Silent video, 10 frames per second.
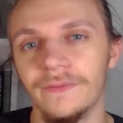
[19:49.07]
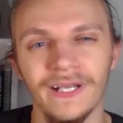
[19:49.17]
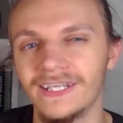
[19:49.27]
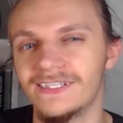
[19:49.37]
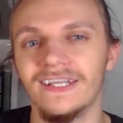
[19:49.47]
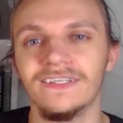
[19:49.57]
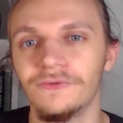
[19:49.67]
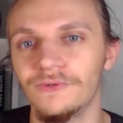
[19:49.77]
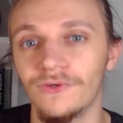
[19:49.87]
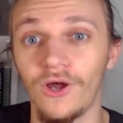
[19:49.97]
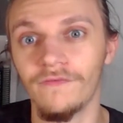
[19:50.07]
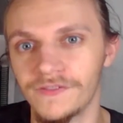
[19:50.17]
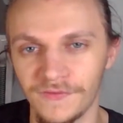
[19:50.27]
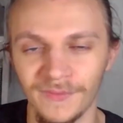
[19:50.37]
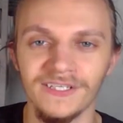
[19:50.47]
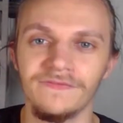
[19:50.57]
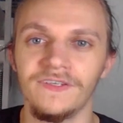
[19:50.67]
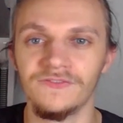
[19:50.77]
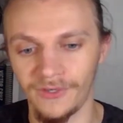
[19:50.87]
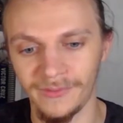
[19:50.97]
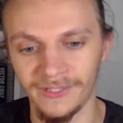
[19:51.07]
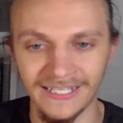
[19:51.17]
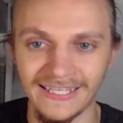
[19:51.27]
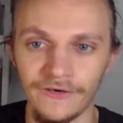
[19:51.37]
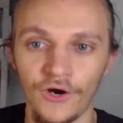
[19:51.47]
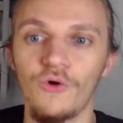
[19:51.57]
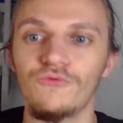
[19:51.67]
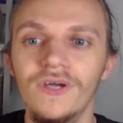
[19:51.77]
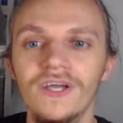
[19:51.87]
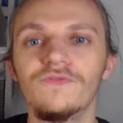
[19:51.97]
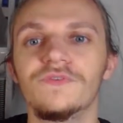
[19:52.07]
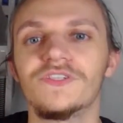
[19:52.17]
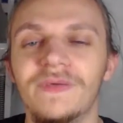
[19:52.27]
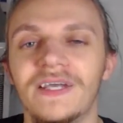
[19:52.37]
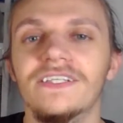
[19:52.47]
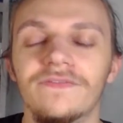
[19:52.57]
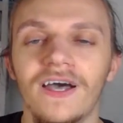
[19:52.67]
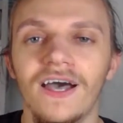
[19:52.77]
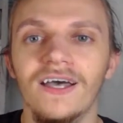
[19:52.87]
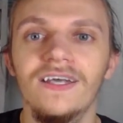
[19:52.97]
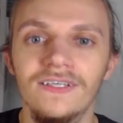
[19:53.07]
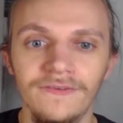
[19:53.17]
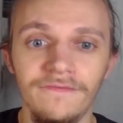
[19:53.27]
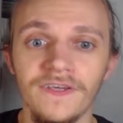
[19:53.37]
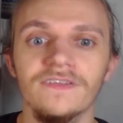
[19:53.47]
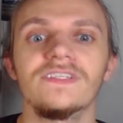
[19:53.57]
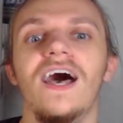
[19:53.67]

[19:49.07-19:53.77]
but I tend to include offensive rebound, defensive rebound in their own respective fields.